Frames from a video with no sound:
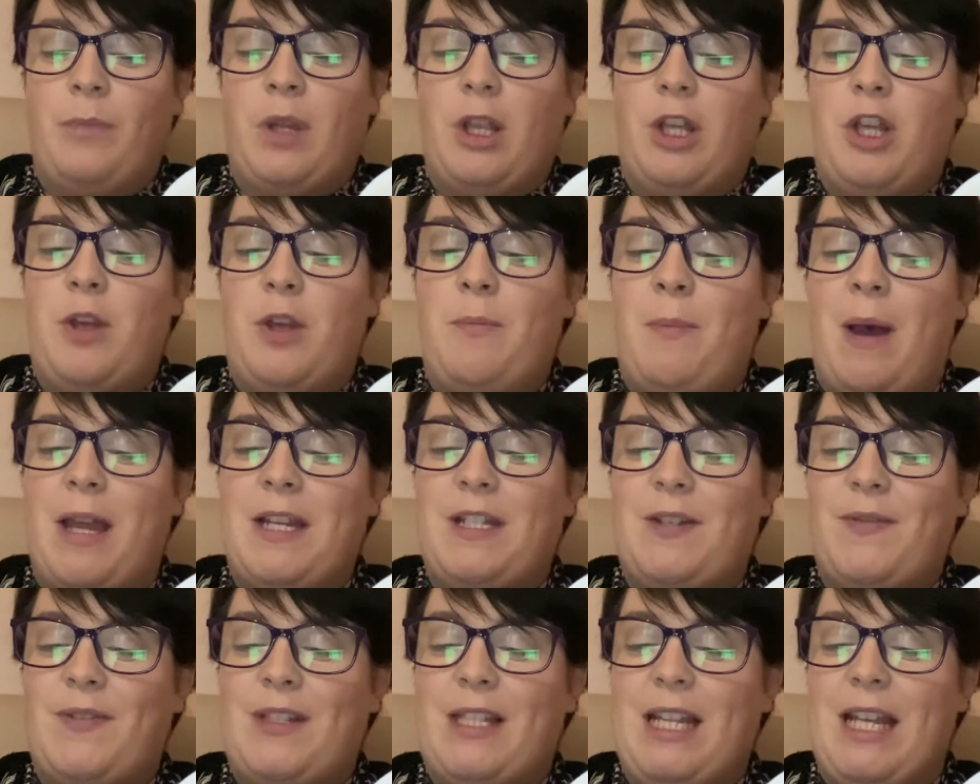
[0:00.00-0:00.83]
You might
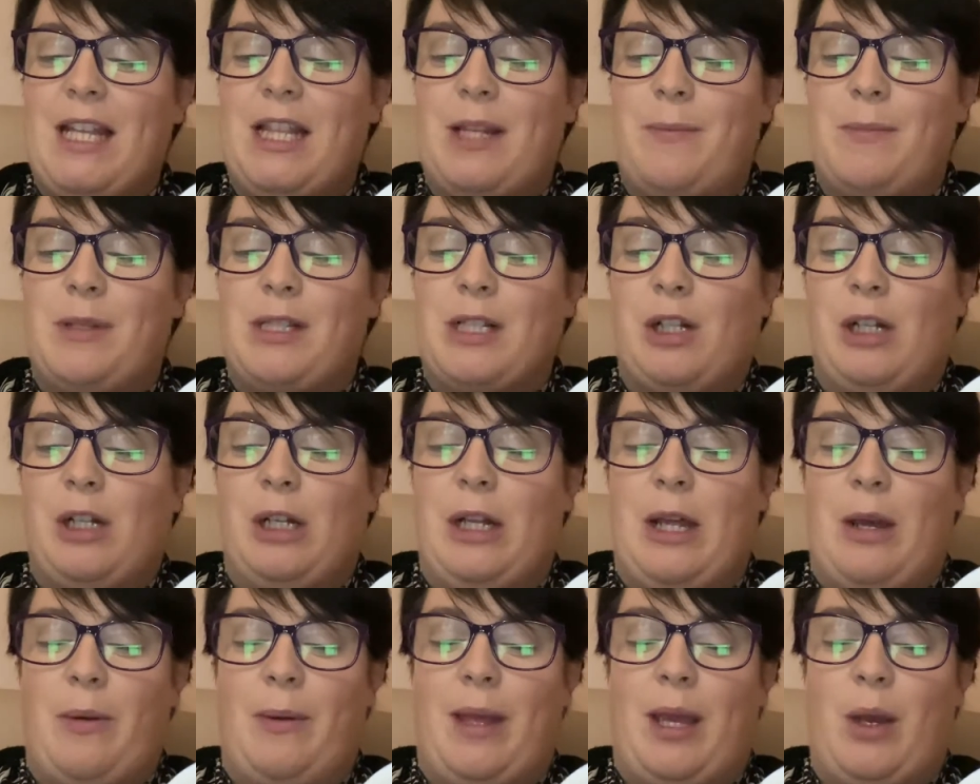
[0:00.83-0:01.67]
have seen them as
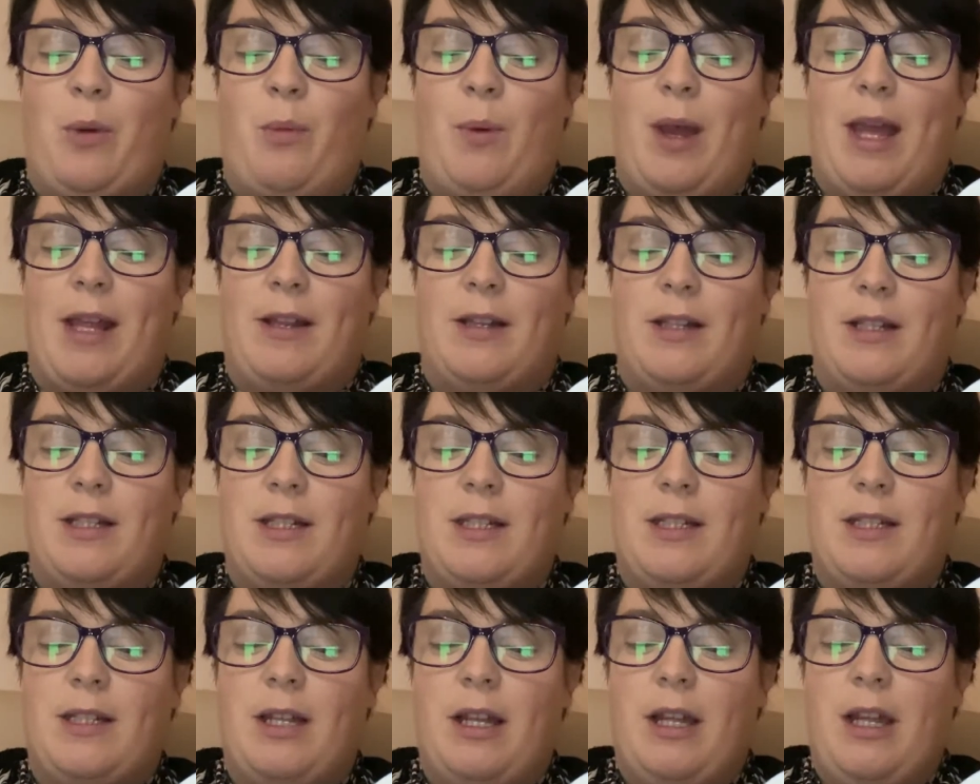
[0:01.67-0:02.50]
glowing
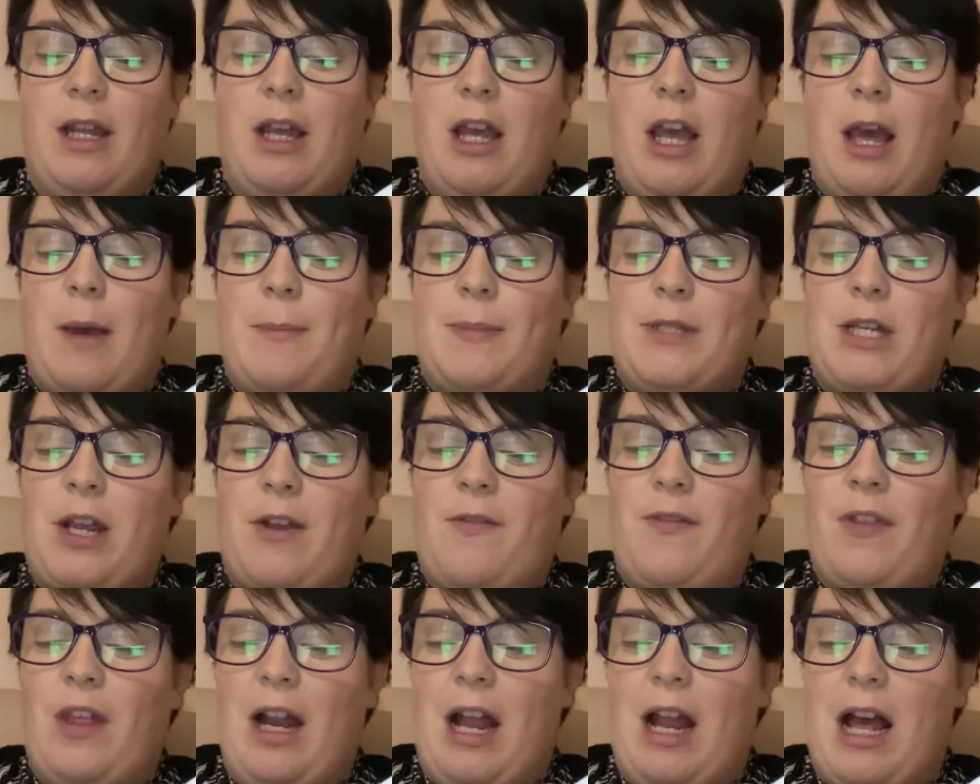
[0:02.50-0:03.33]
winds, but over
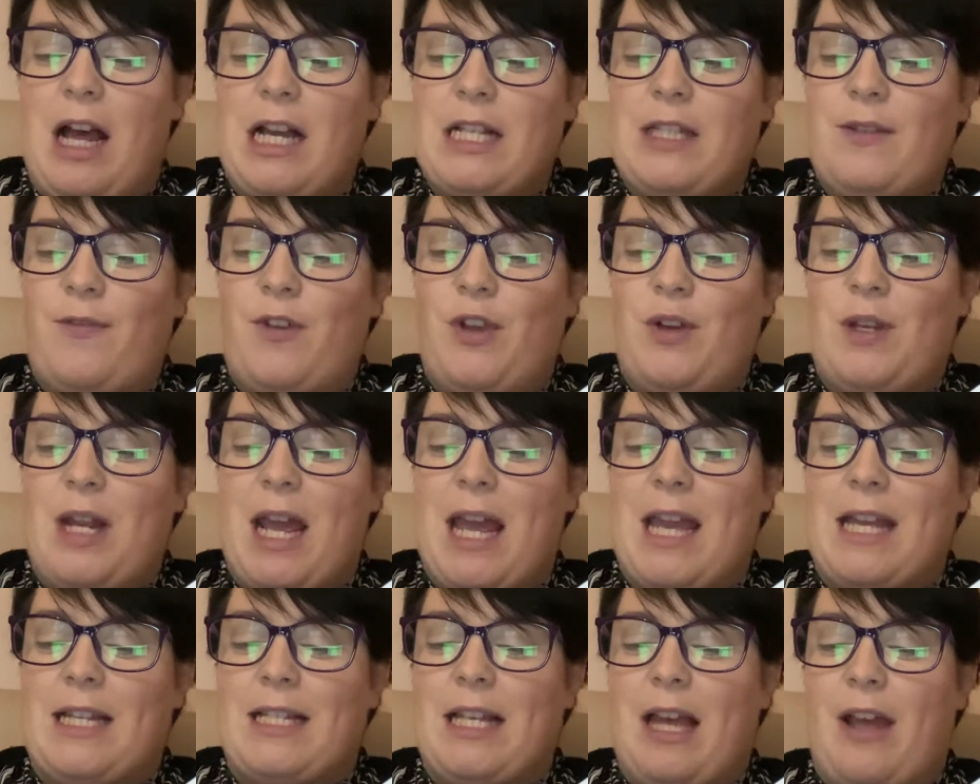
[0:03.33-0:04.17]
the last few
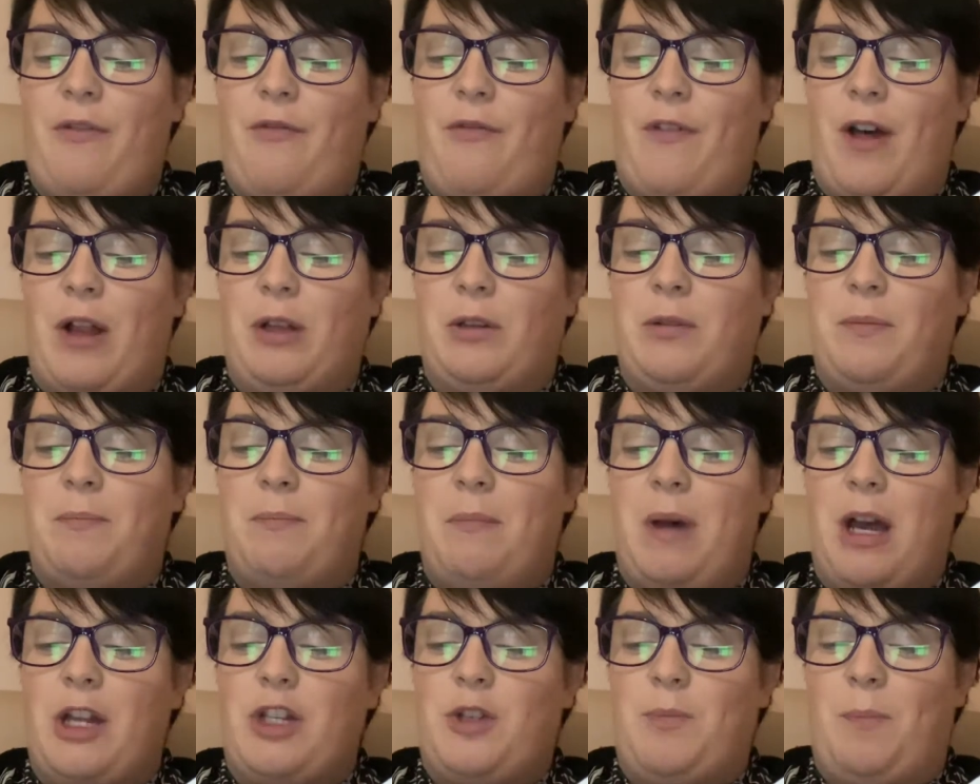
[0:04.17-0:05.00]
days I felt
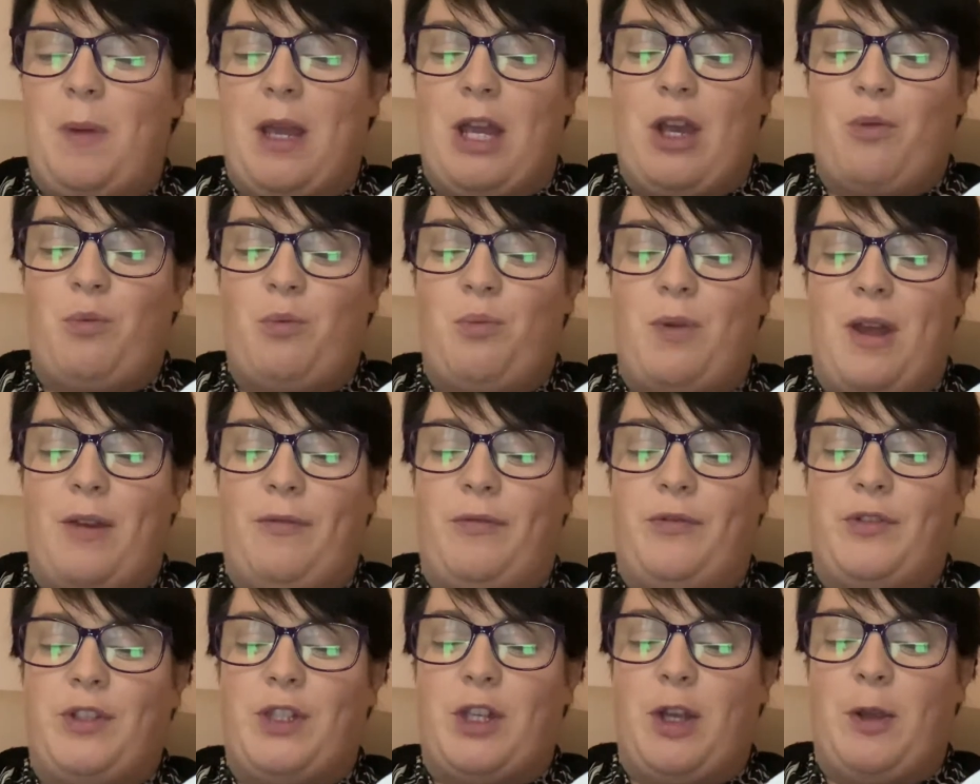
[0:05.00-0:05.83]
much bigger
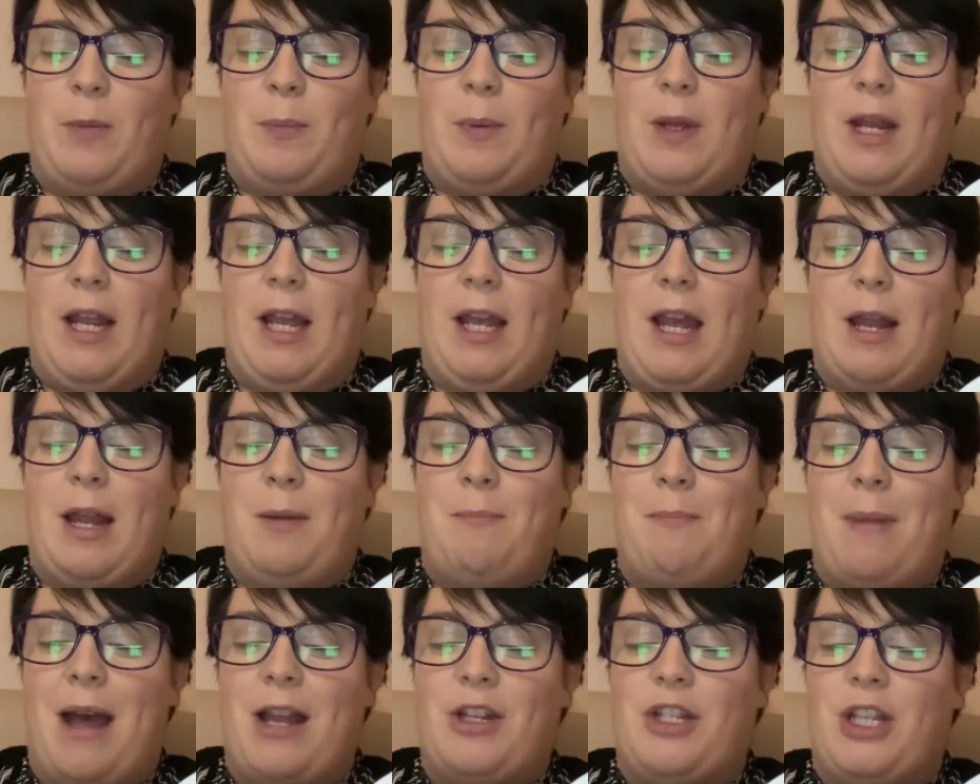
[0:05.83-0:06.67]
rifts opening and
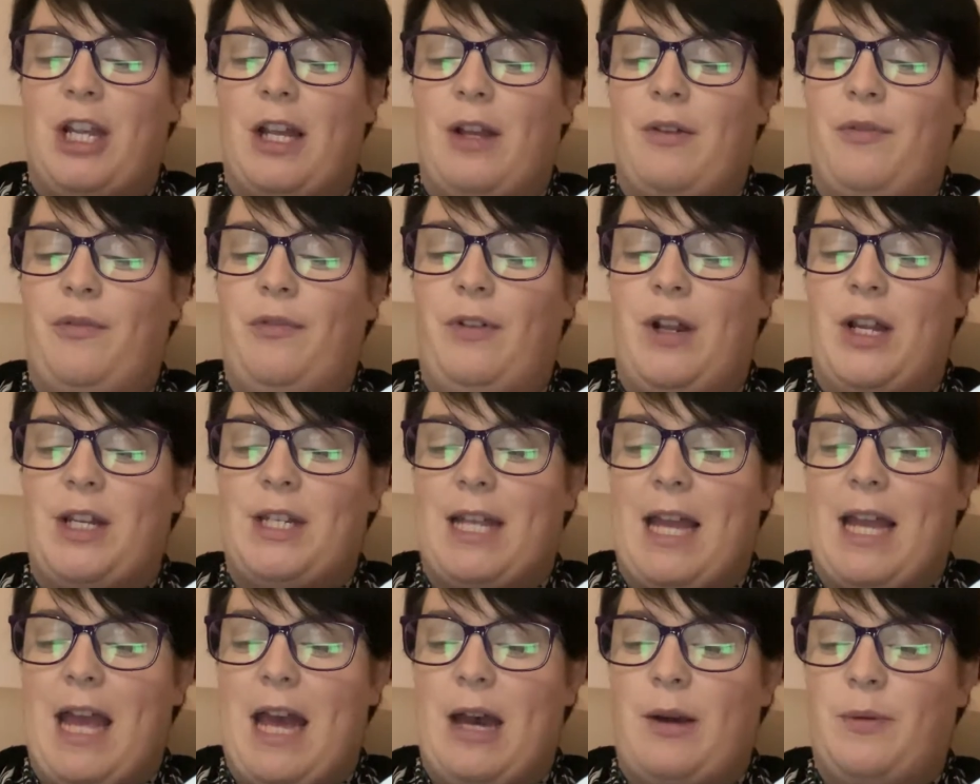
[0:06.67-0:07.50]
magic
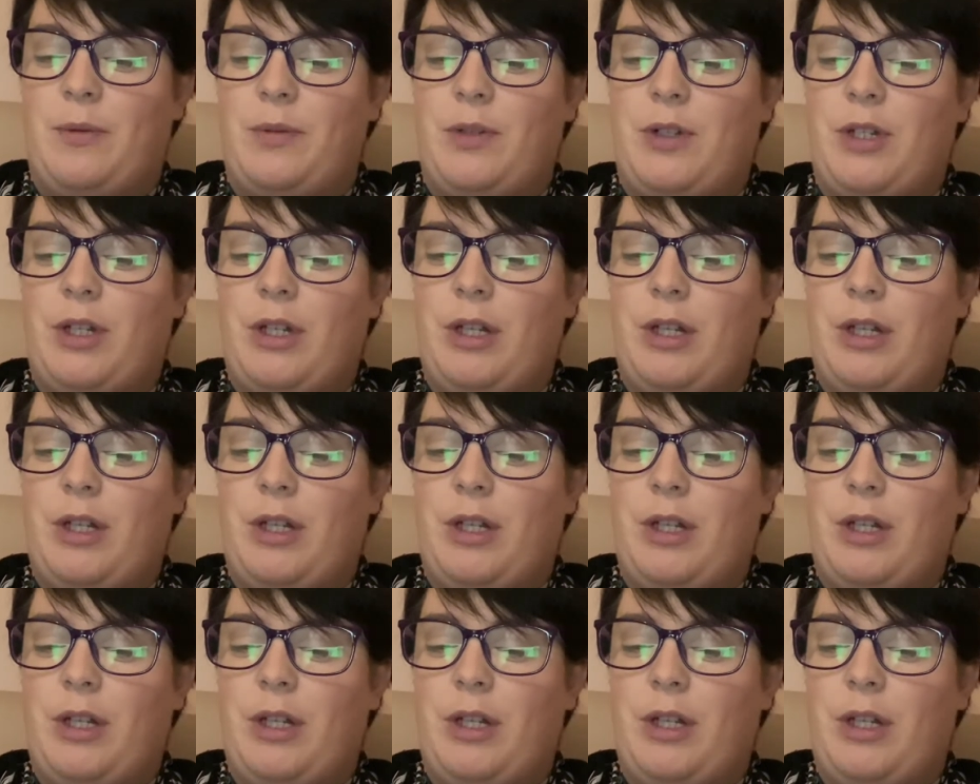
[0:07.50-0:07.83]
flooding out.